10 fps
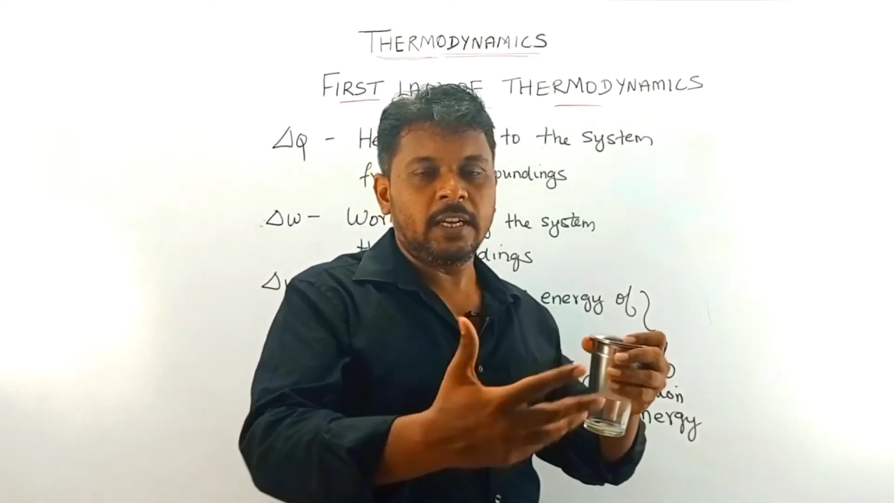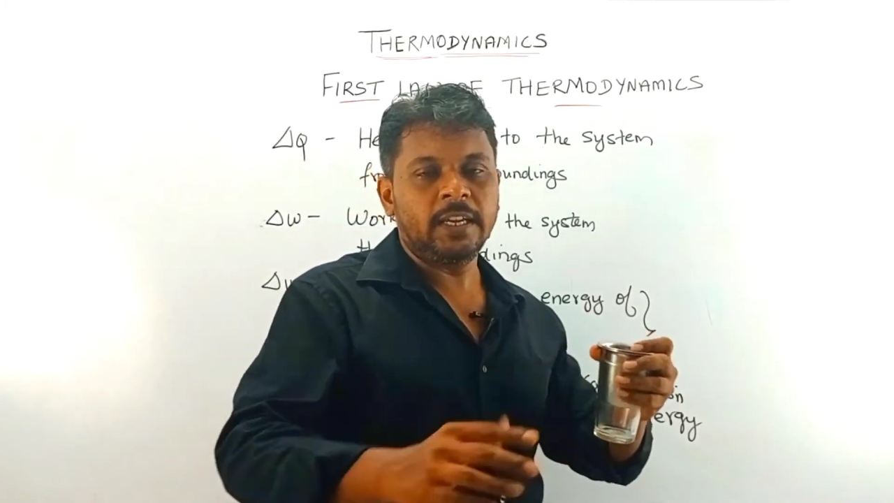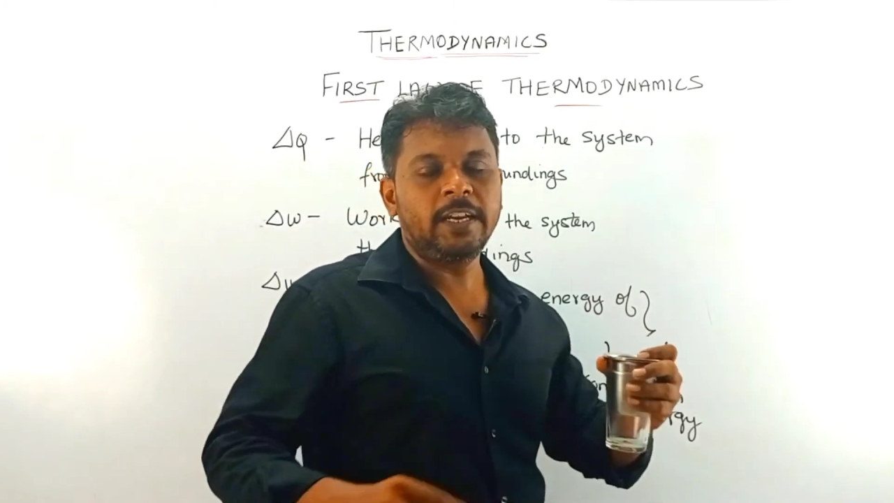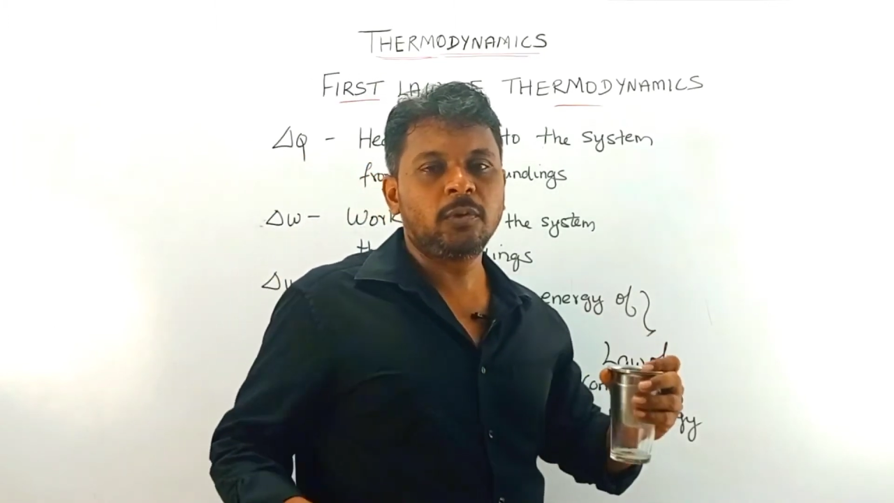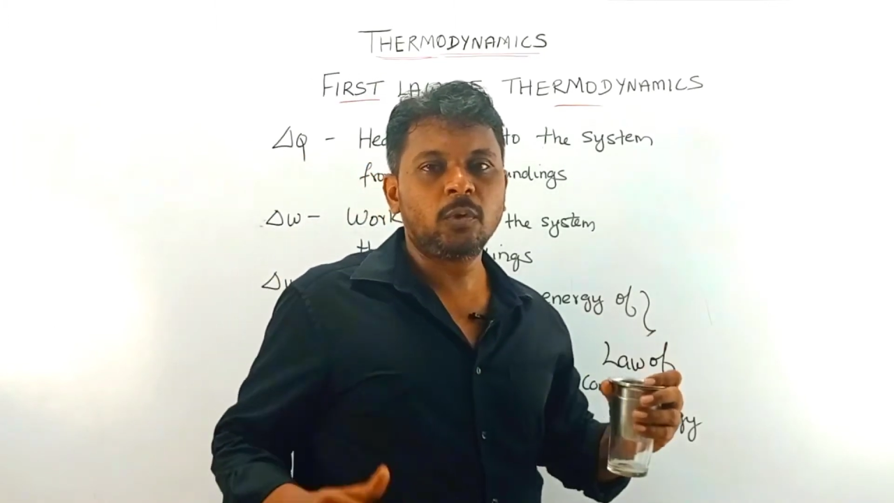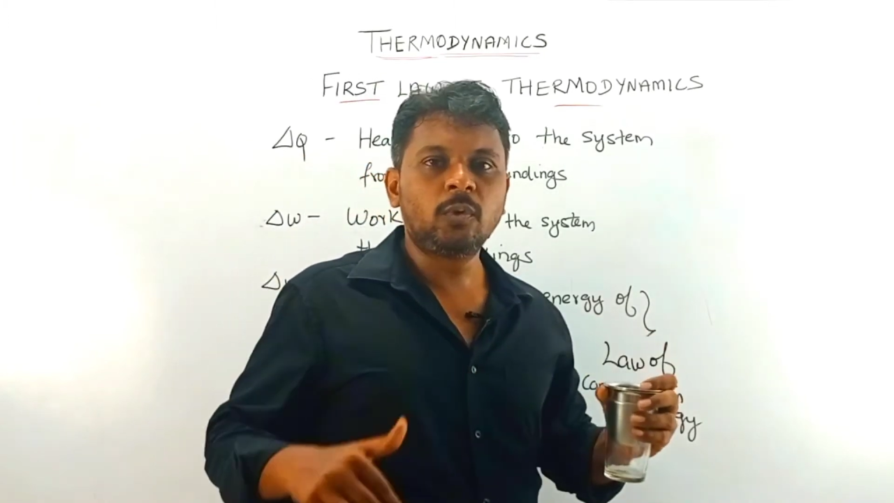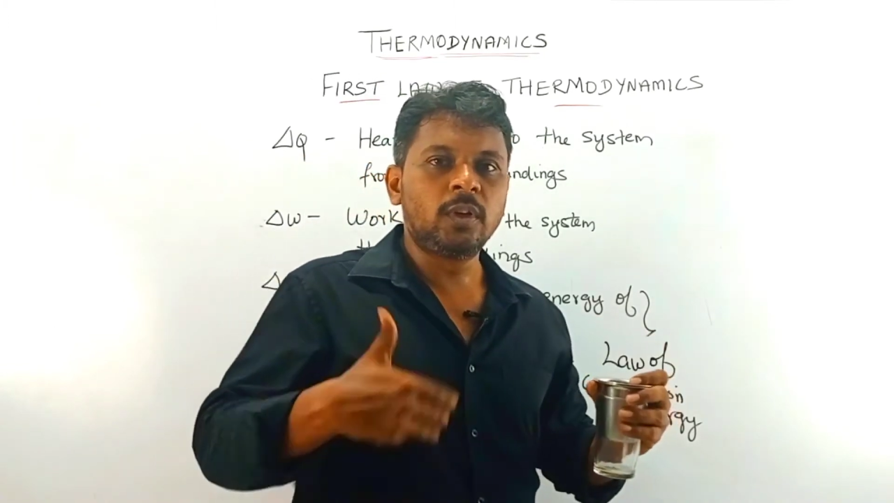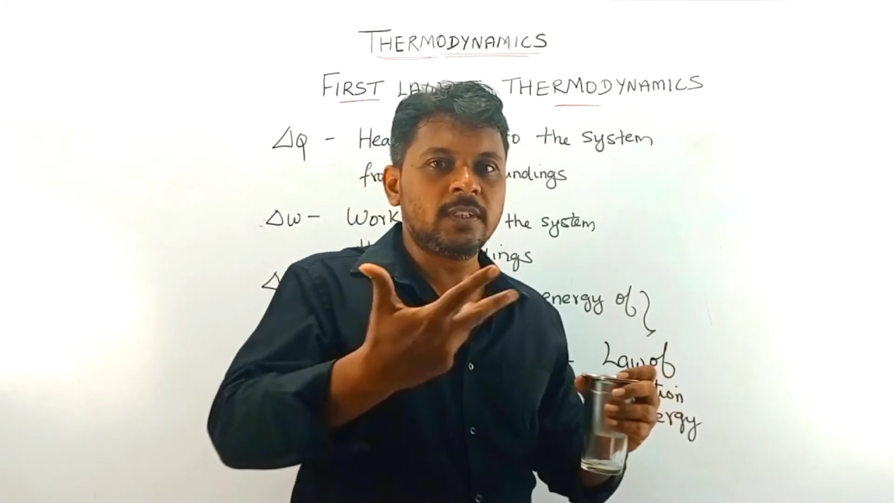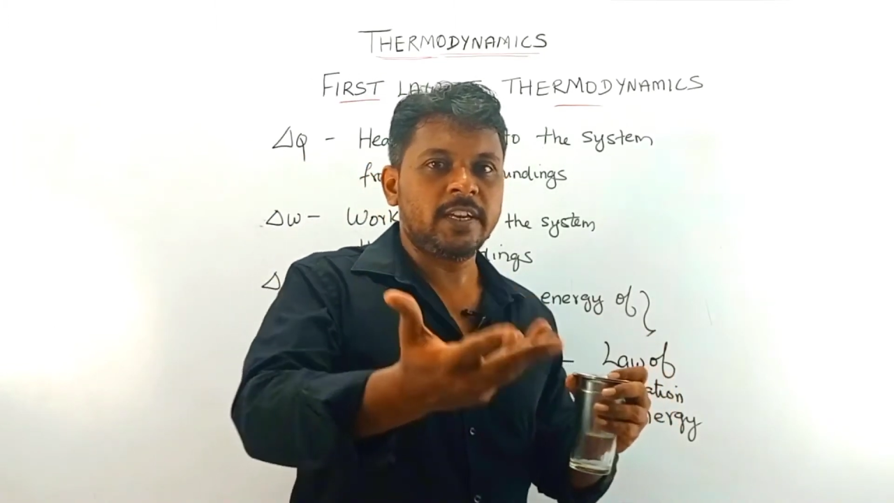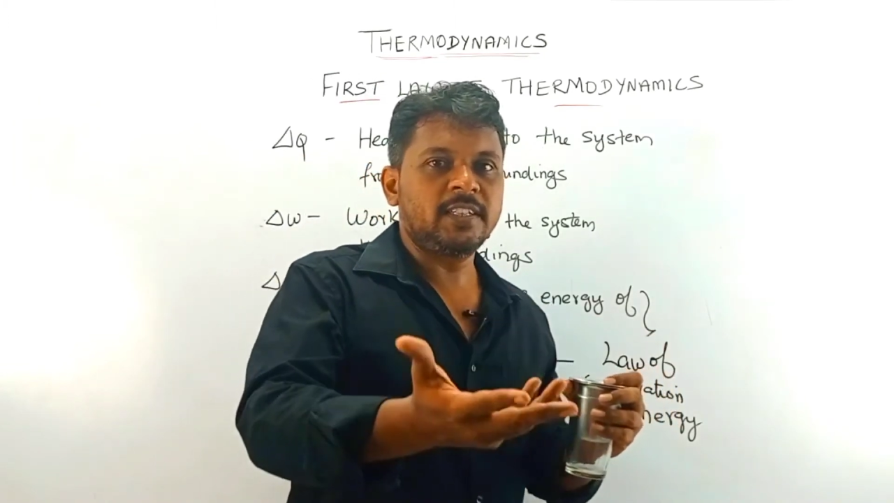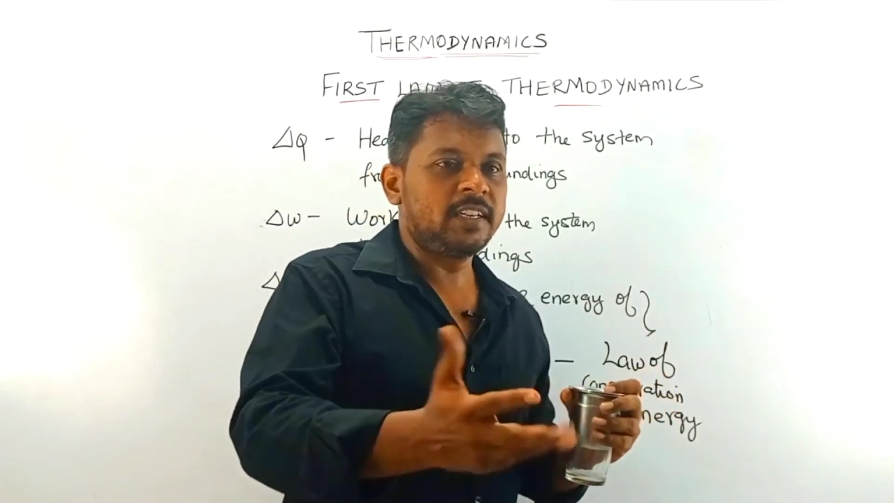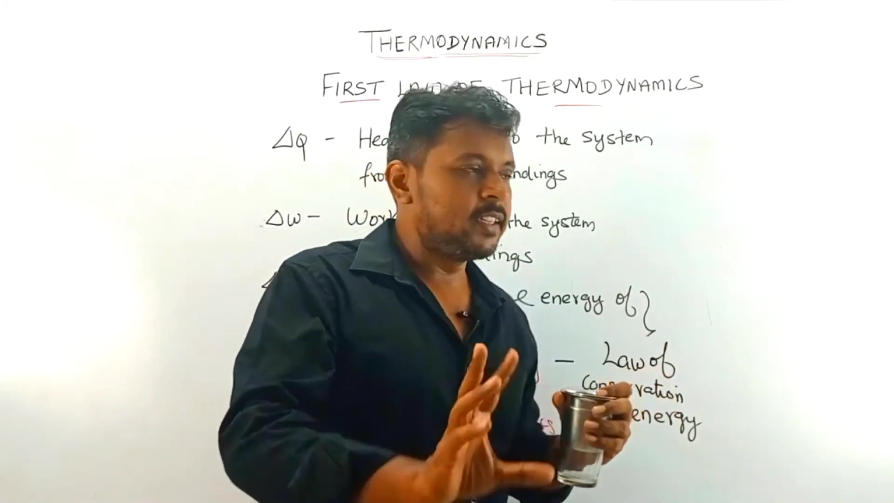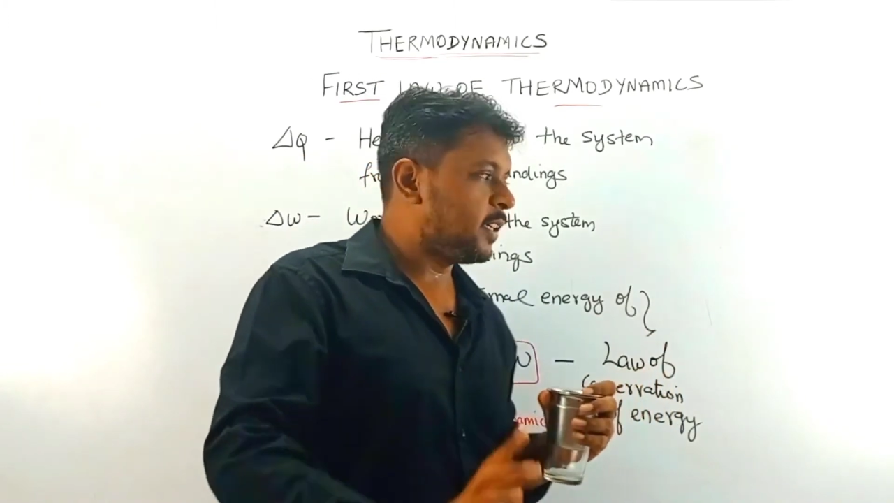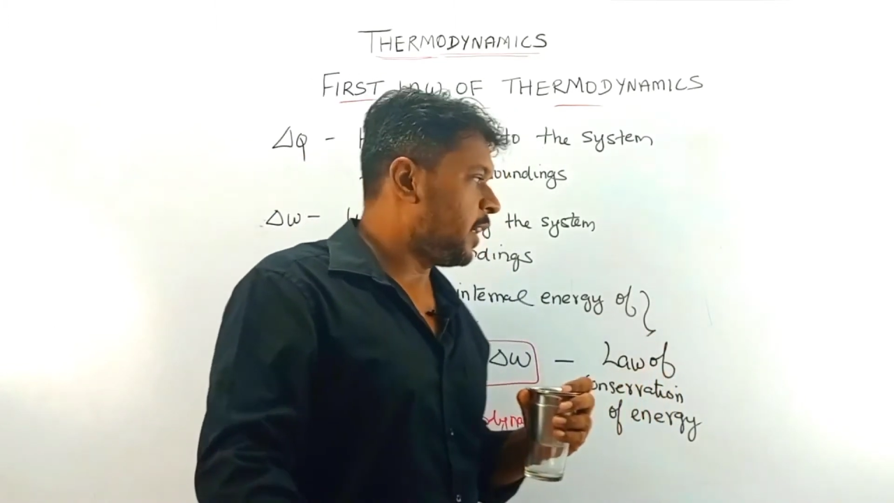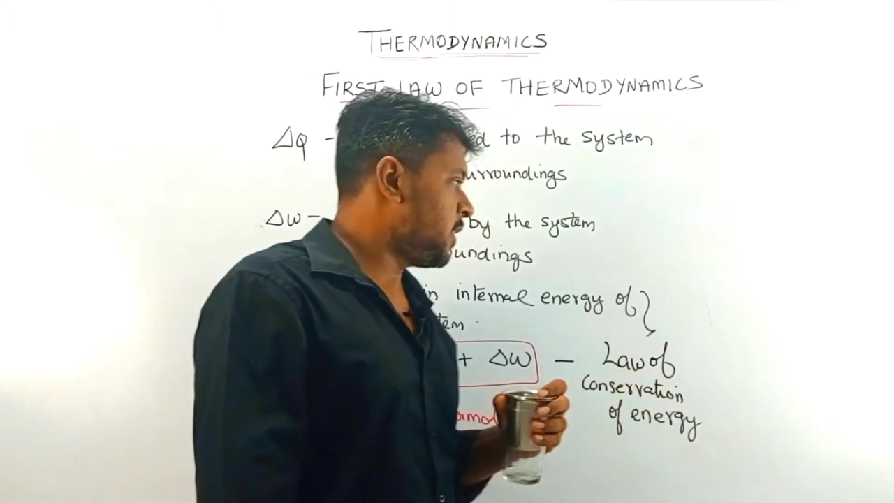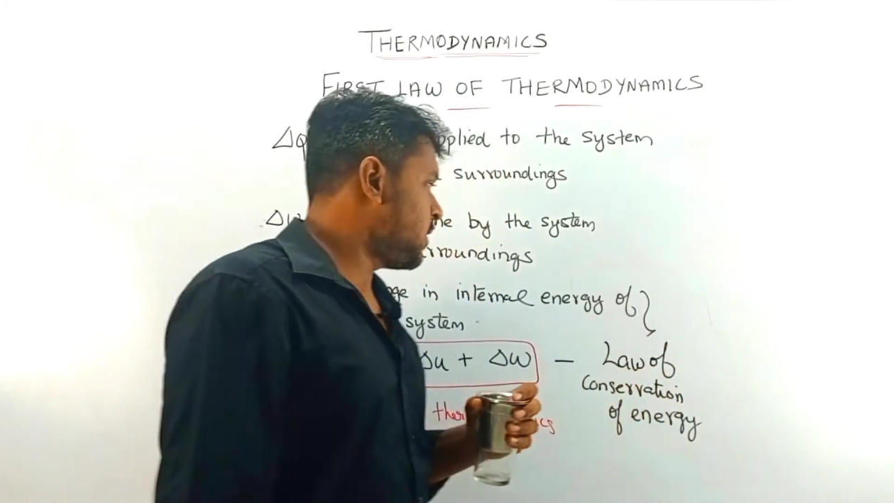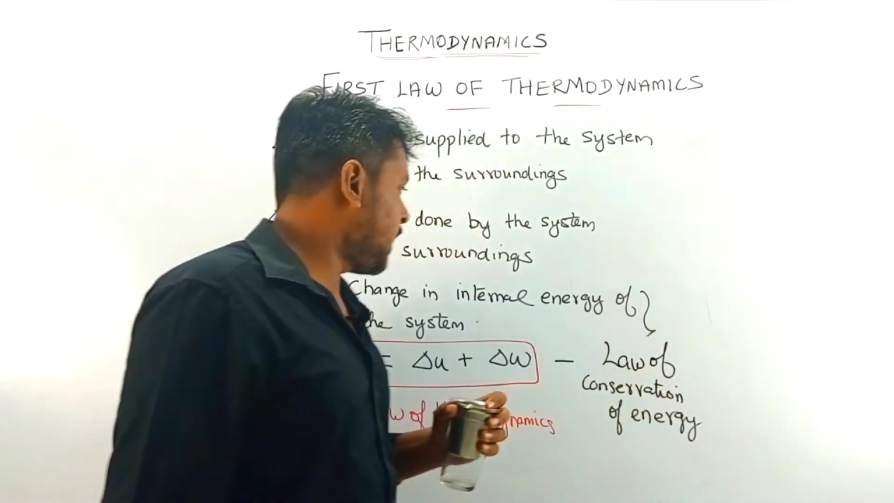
heat to change internal energy